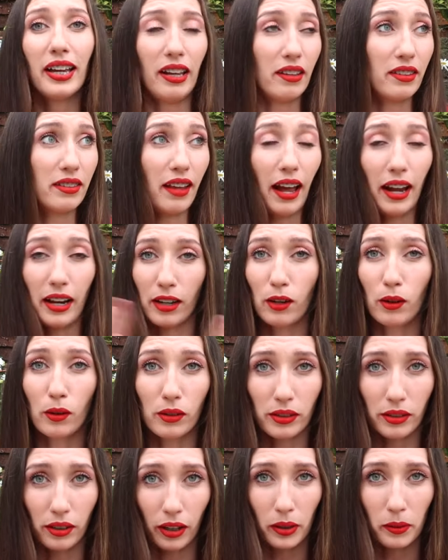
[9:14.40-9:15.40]
Is there any
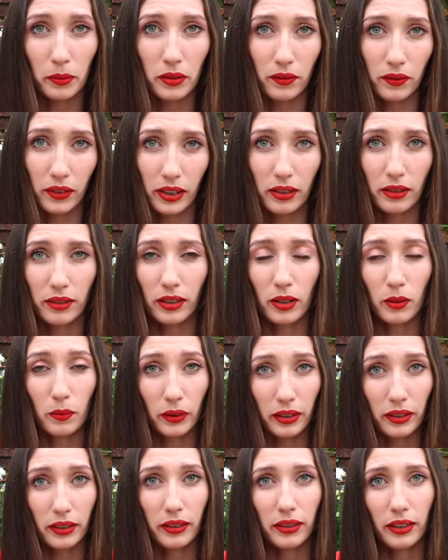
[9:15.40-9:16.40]
other types of videos that you
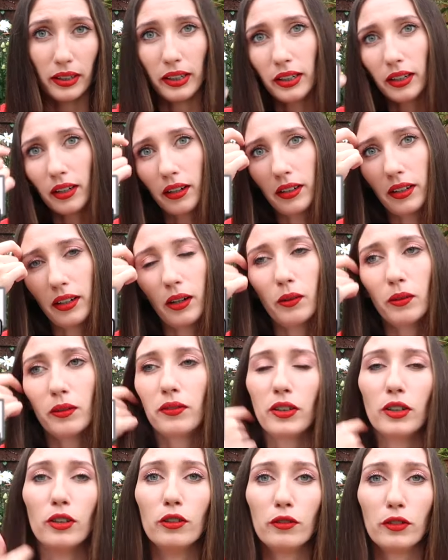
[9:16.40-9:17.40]
want to see? I know a
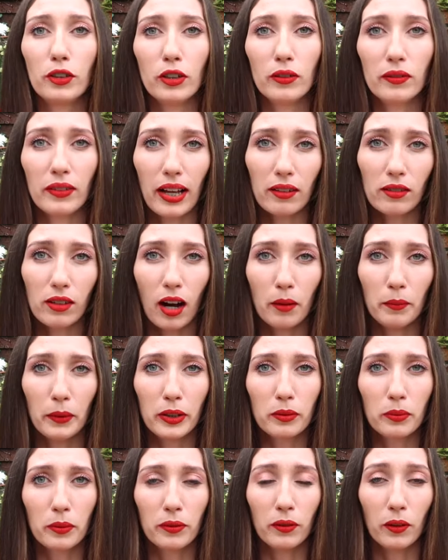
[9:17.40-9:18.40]
few of you have left
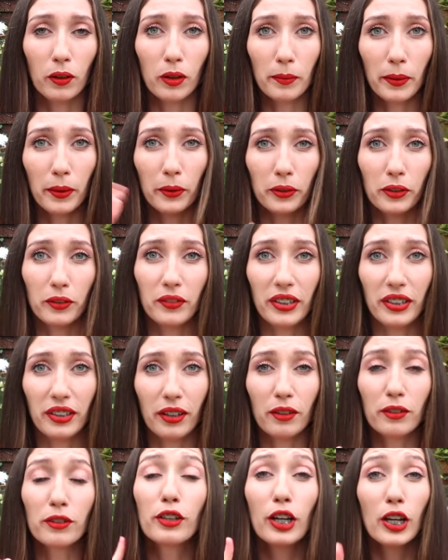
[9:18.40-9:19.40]
comments before about other
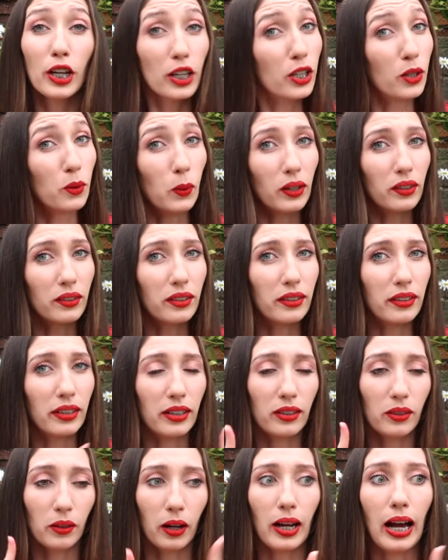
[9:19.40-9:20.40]
videos you want to
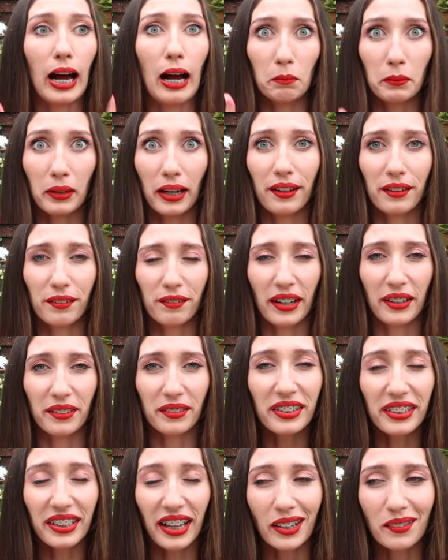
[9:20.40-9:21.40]
see, so I am getting
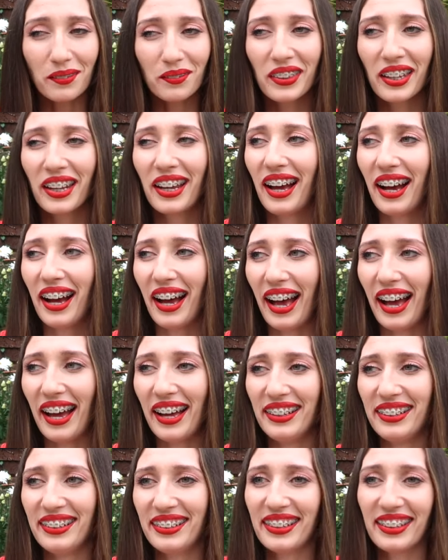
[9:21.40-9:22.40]
around to them,
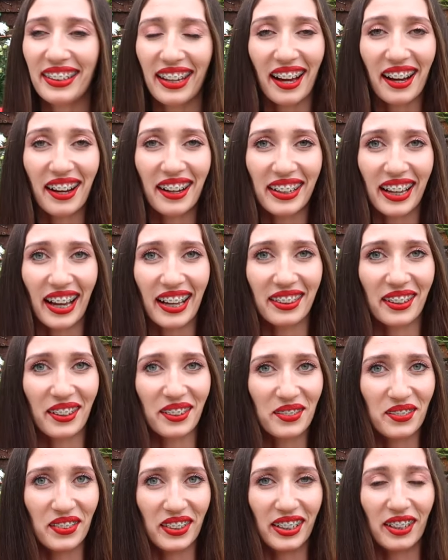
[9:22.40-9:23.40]
and yeah, I'll get
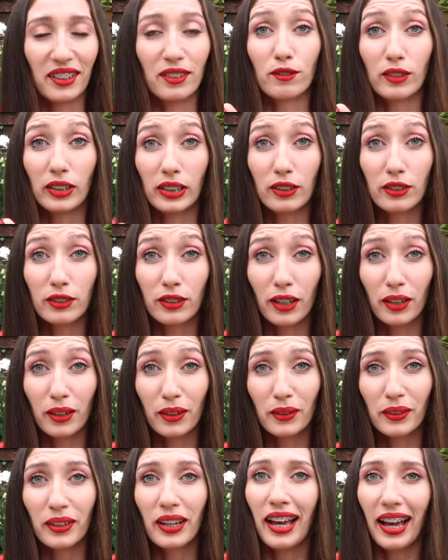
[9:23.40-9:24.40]
those videoed really
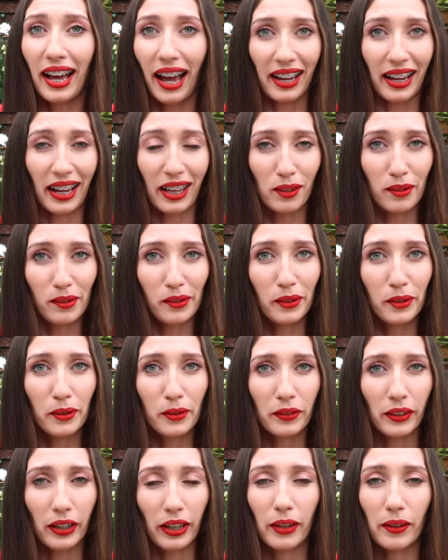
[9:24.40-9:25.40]
soon and get them up
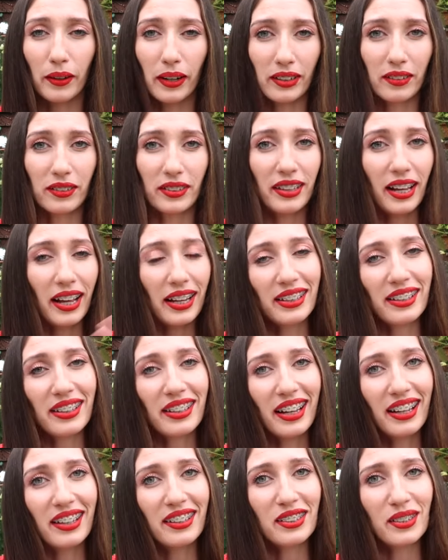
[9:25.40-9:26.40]
for you. And if there's
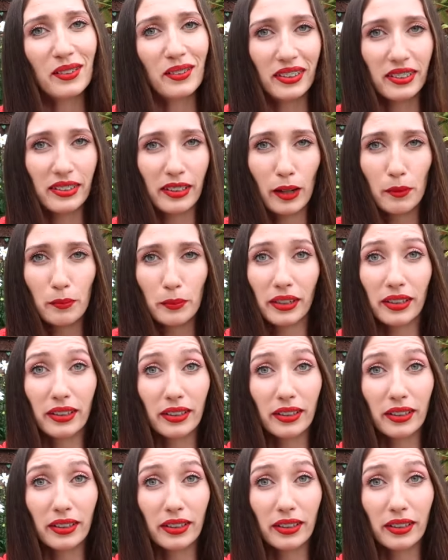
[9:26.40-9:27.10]
anything else you want to say, put it